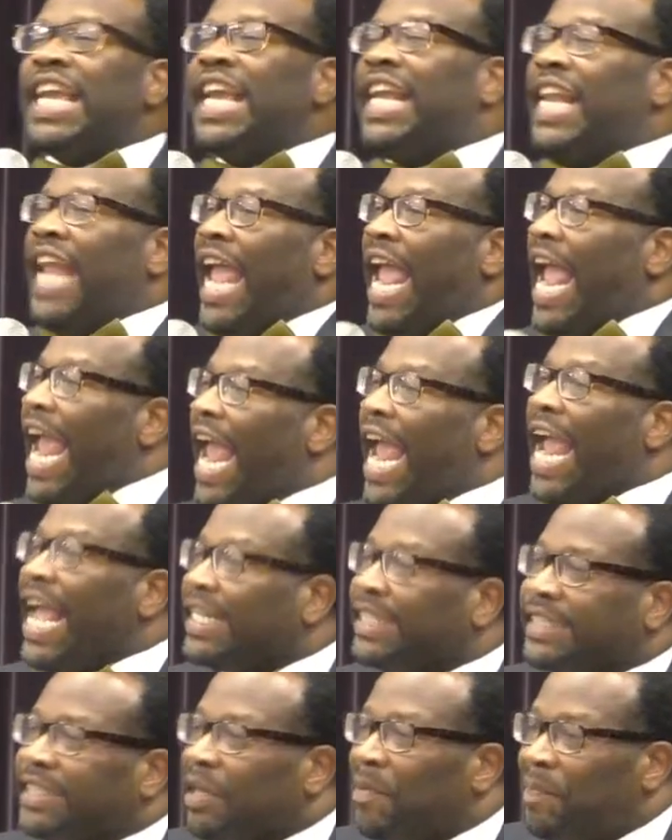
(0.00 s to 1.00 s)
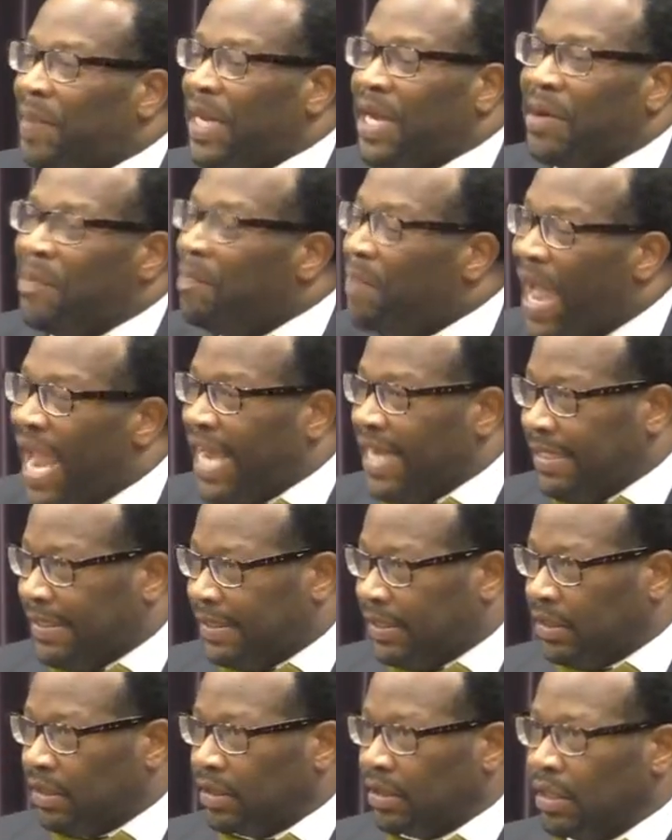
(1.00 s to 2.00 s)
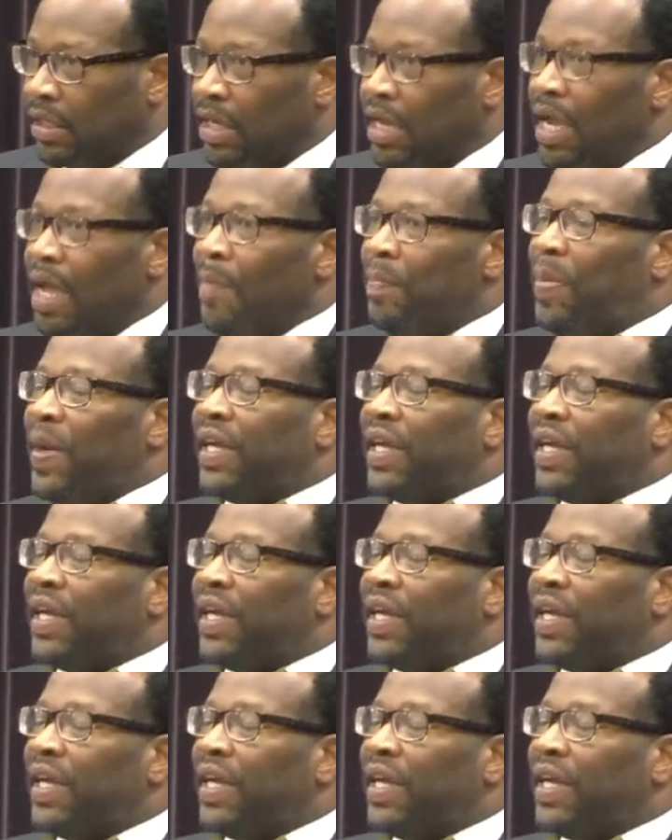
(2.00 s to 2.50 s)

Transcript: it has to be amazing,